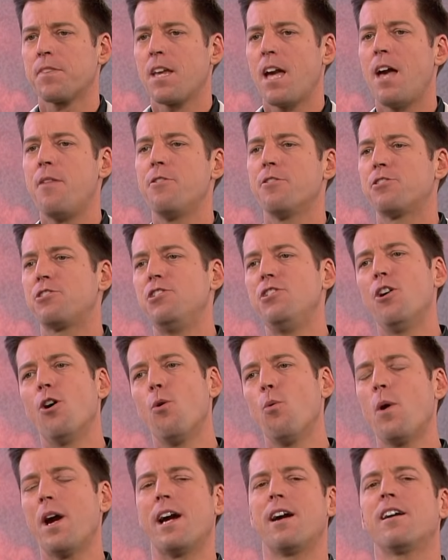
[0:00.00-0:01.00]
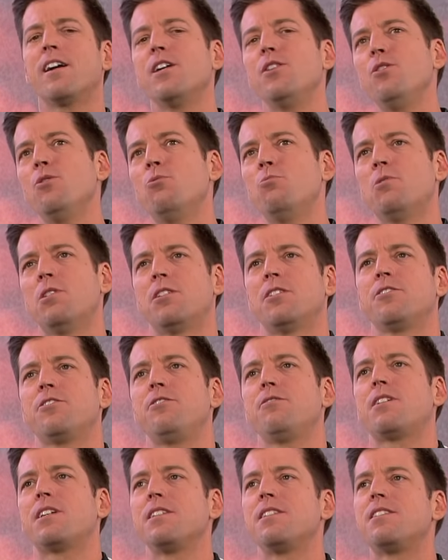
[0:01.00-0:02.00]
And there's nowhere in the world
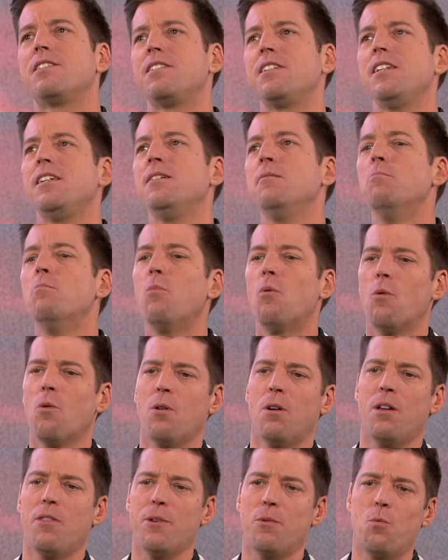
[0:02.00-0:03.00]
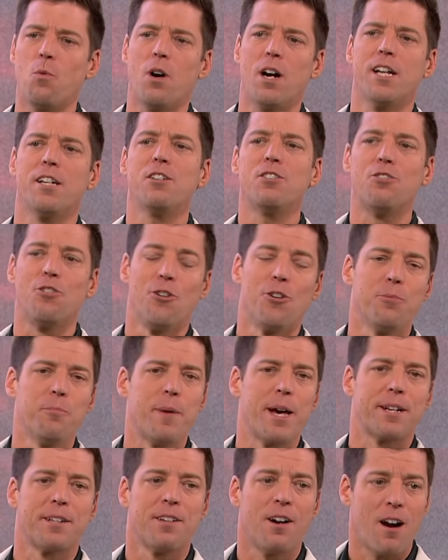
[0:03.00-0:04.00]
you can see more than one gold
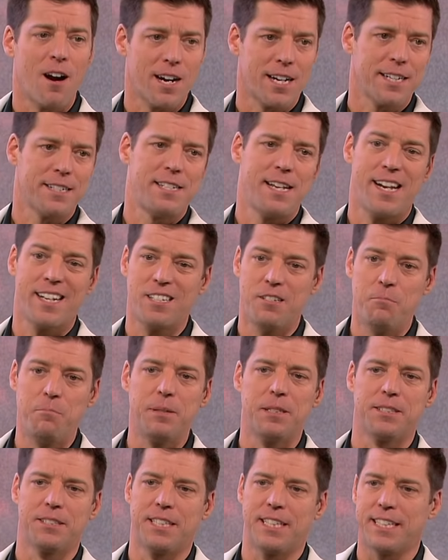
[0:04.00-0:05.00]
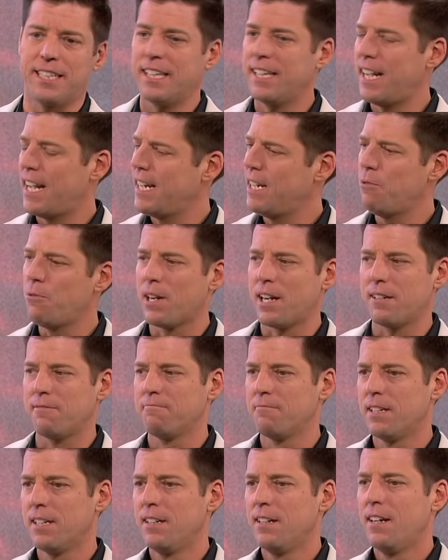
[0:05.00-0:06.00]
medal architect building, anywhere,
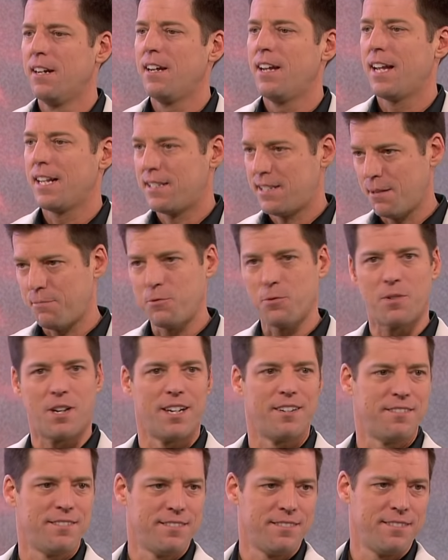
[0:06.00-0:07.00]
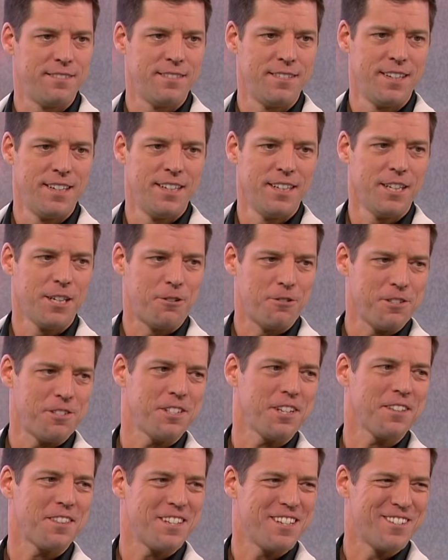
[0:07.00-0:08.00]
except one, the
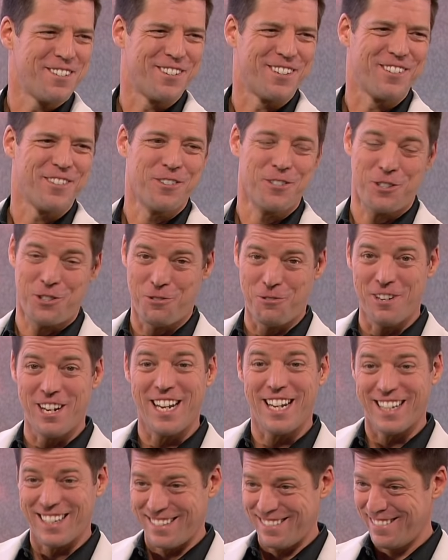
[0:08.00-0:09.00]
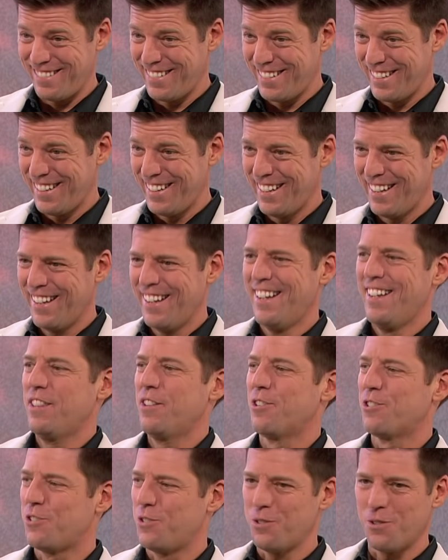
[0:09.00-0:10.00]
Crystal Cathedral. There's three.
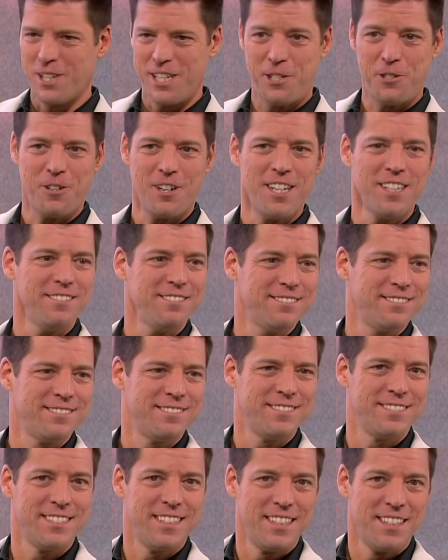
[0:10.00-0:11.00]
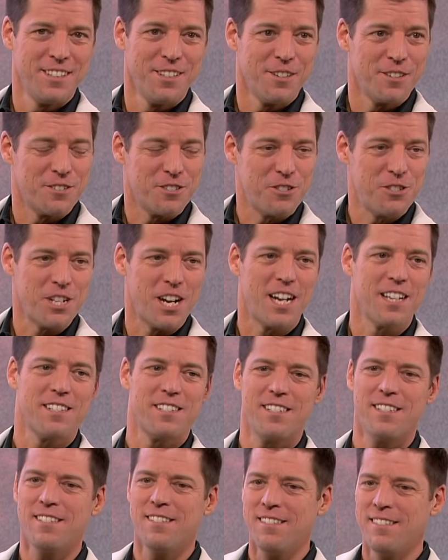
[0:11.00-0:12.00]
There's Neutra, there's
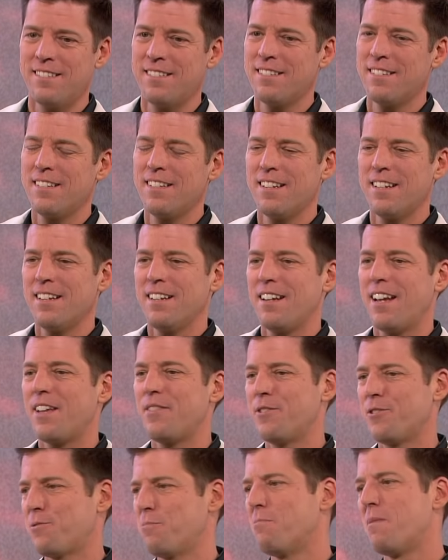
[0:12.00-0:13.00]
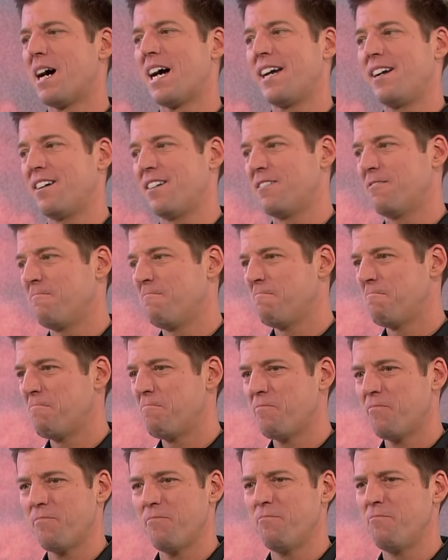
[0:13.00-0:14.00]
Johnson, and there's Meyer.
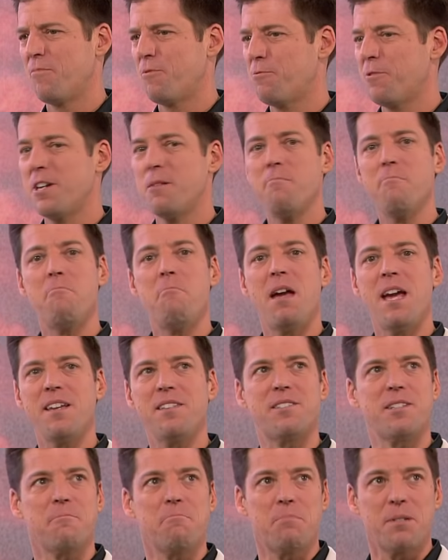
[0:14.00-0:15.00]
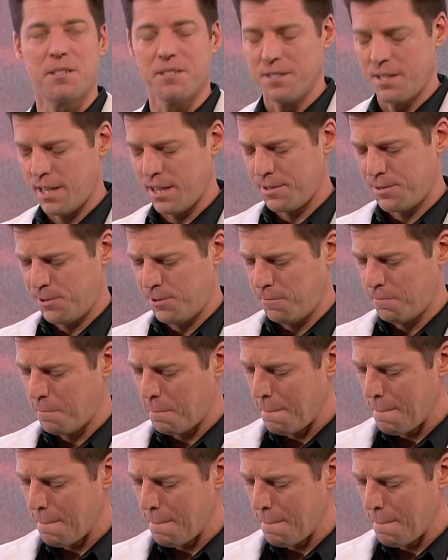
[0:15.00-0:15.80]
Three amazing buildings.